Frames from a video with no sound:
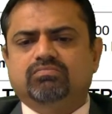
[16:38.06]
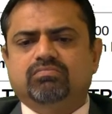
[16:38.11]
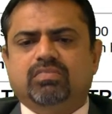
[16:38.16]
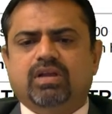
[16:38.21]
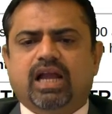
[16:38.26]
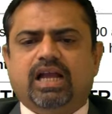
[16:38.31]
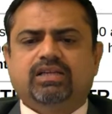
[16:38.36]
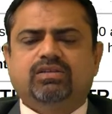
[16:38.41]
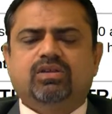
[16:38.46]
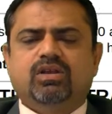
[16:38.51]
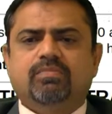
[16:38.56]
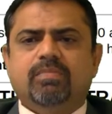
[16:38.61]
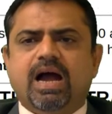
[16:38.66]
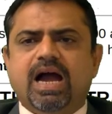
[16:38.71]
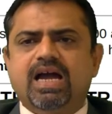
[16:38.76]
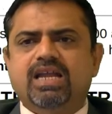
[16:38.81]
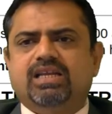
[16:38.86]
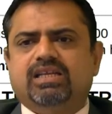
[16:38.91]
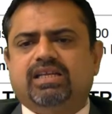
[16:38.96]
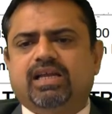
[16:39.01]
actually
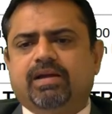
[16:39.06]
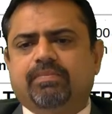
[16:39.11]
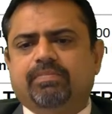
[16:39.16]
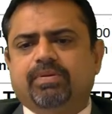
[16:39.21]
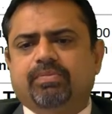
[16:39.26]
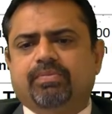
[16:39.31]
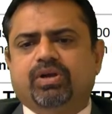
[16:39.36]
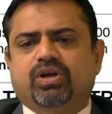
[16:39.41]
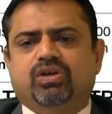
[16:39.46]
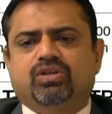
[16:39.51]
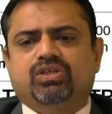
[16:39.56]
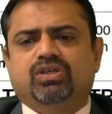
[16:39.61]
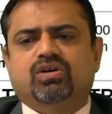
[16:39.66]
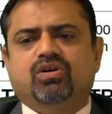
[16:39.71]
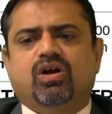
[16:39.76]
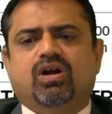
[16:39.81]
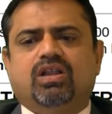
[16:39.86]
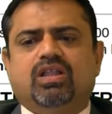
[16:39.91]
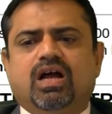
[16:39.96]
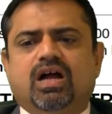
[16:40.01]
buyer is happy because he
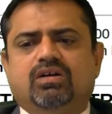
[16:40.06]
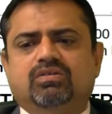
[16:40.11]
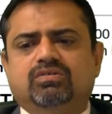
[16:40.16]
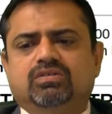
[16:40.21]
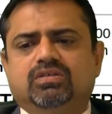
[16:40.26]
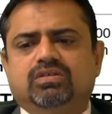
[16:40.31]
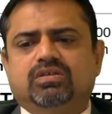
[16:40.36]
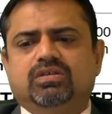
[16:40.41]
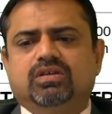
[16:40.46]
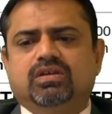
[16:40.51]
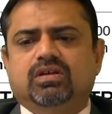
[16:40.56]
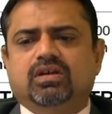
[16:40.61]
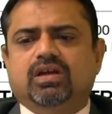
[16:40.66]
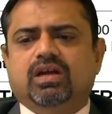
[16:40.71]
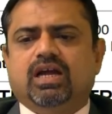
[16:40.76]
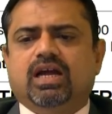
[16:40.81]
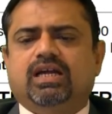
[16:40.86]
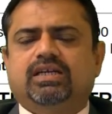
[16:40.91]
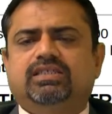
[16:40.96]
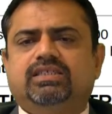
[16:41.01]
got the house
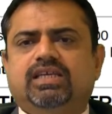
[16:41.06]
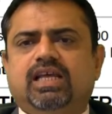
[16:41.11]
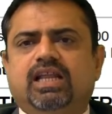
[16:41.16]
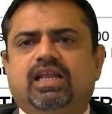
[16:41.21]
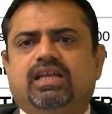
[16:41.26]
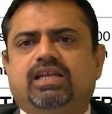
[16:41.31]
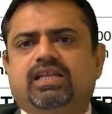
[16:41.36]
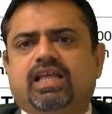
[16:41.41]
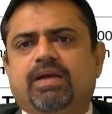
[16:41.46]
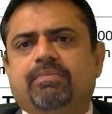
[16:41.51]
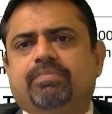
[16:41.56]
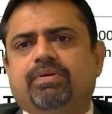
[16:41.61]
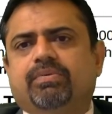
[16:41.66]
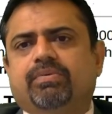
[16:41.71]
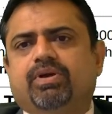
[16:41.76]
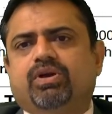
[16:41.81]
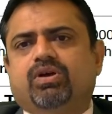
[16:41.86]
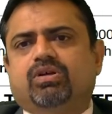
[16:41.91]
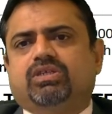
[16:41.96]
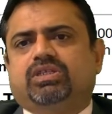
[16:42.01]
and seller is happy
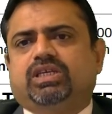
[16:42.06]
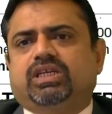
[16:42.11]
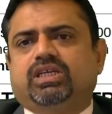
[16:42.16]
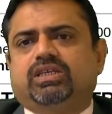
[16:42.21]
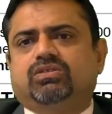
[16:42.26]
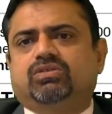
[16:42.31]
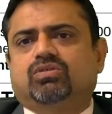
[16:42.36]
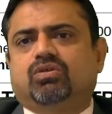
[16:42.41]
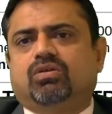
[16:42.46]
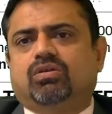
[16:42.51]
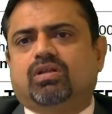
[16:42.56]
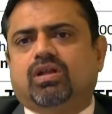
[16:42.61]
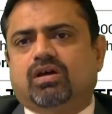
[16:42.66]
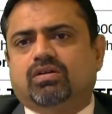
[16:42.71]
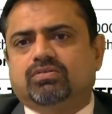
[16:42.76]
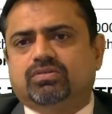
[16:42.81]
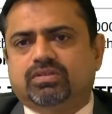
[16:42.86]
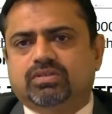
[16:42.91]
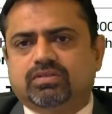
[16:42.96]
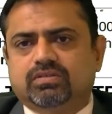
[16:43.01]
because he sold the
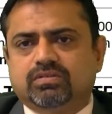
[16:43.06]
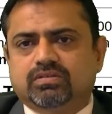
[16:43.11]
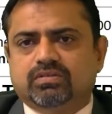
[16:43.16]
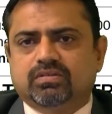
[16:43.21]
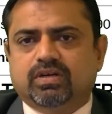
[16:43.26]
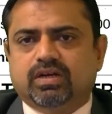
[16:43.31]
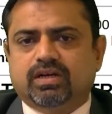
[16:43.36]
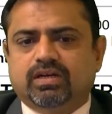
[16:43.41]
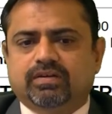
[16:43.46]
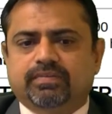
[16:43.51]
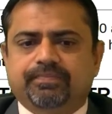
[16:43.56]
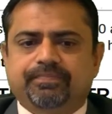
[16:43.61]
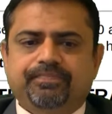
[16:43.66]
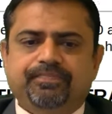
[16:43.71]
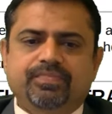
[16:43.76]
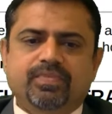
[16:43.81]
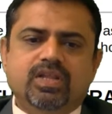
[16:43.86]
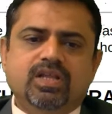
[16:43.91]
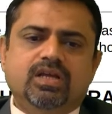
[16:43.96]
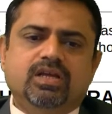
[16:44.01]
house.
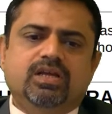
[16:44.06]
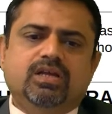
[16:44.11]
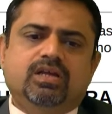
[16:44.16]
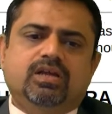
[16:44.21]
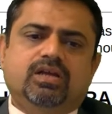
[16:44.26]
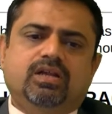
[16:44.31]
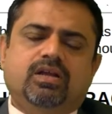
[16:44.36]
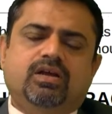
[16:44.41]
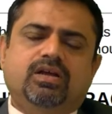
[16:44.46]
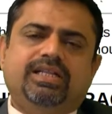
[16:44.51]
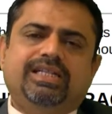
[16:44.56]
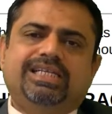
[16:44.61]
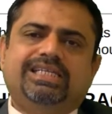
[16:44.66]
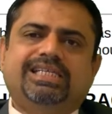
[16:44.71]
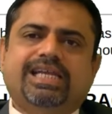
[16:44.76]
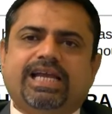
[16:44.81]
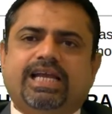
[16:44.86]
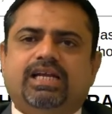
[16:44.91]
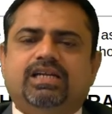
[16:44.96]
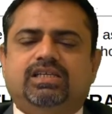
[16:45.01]
Now in the
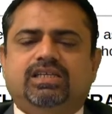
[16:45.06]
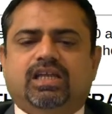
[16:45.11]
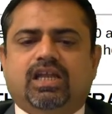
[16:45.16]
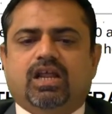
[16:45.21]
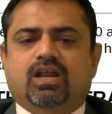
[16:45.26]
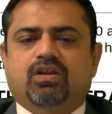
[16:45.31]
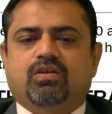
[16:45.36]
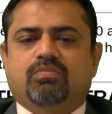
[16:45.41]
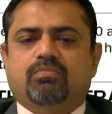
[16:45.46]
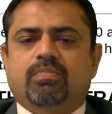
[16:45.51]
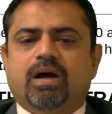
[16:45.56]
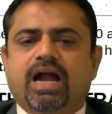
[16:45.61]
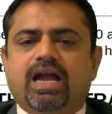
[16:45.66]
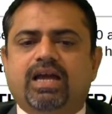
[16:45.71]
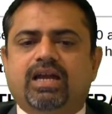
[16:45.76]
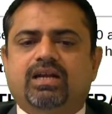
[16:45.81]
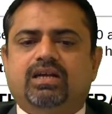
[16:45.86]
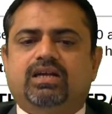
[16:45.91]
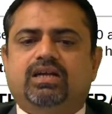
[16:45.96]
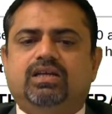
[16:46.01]
second scenario,
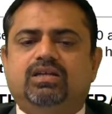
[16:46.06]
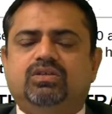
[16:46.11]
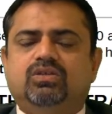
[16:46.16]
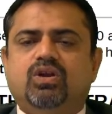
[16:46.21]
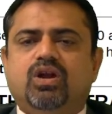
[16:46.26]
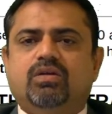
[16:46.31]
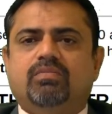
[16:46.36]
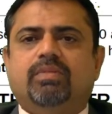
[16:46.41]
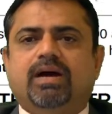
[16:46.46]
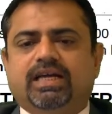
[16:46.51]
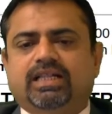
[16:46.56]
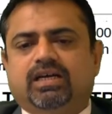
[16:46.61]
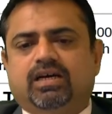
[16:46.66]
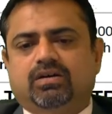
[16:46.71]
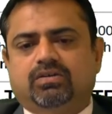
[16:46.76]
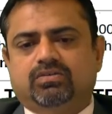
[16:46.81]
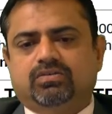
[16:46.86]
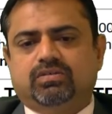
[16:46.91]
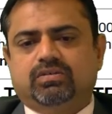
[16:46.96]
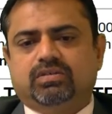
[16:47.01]
buyer does not buy the
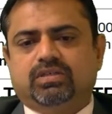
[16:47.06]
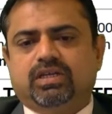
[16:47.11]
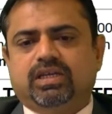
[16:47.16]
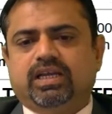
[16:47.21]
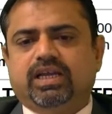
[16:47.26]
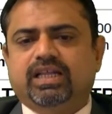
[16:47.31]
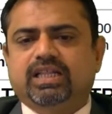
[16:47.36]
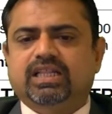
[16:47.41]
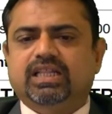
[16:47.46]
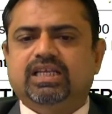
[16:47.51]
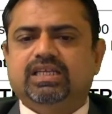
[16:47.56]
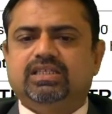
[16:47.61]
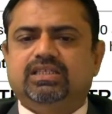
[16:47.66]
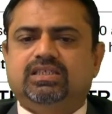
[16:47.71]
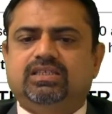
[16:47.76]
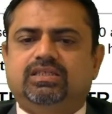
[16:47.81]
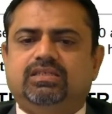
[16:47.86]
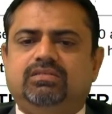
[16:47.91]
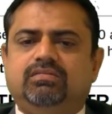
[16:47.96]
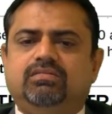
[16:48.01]
house. In
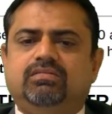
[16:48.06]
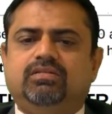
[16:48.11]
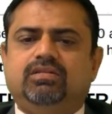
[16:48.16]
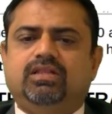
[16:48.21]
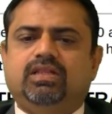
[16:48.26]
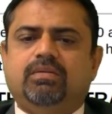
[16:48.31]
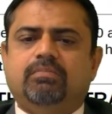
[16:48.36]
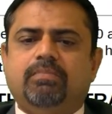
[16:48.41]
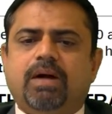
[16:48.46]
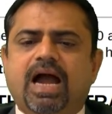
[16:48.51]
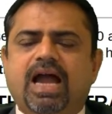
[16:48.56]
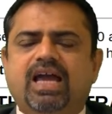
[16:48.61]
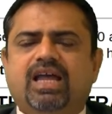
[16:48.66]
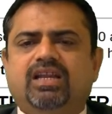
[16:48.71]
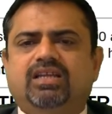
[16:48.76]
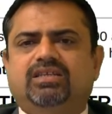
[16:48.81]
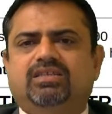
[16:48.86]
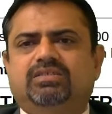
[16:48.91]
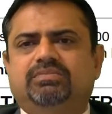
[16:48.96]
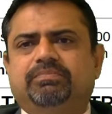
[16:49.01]
this, the buyer
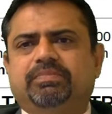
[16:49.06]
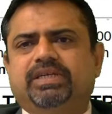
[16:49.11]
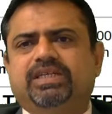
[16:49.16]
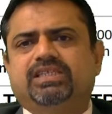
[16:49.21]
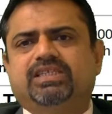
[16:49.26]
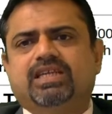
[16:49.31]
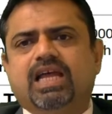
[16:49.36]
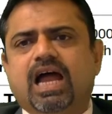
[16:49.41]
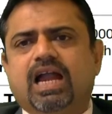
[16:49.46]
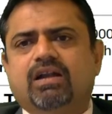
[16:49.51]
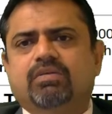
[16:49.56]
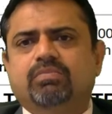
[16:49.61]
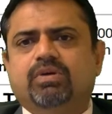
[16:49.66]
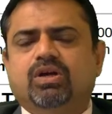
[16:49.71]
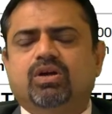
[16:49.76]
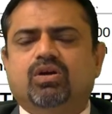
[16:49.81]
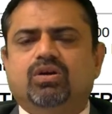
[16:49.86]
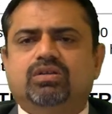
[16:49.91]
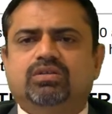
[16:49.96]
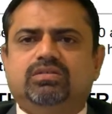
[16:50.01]
is a bit sad
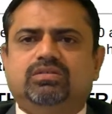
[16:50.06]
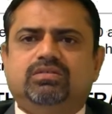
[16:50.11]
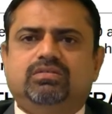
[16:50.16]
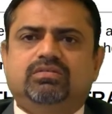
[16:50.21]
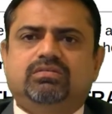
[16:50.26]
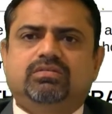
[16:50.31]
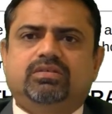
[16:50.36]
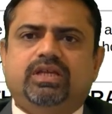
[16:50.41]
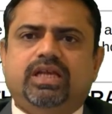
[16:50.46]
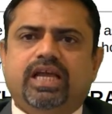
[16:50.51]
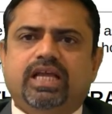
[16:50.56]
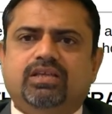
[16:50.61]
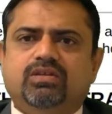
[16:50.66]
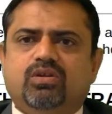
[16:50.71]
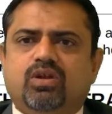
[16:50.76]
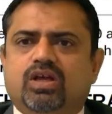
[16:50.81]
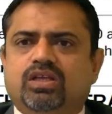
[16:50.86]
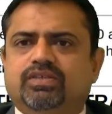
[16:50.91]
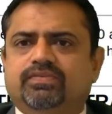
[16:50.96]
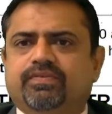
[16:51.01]
because he has
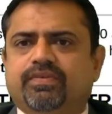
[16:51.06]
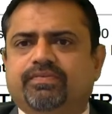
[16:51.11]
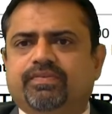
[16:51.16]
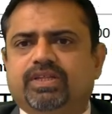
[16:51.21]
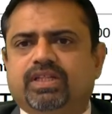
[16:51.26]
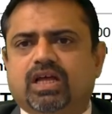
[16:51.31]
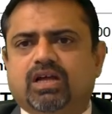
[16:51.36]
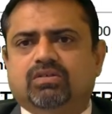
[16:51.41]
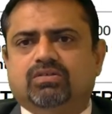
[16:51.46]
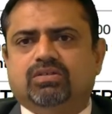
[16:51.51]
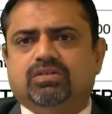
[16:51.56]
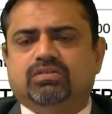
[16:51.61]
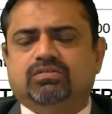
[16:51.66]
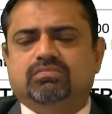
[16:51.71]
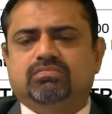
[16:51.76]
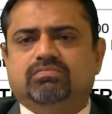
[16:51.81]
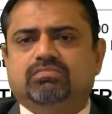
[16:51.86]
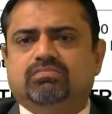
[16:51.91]
lost 50,000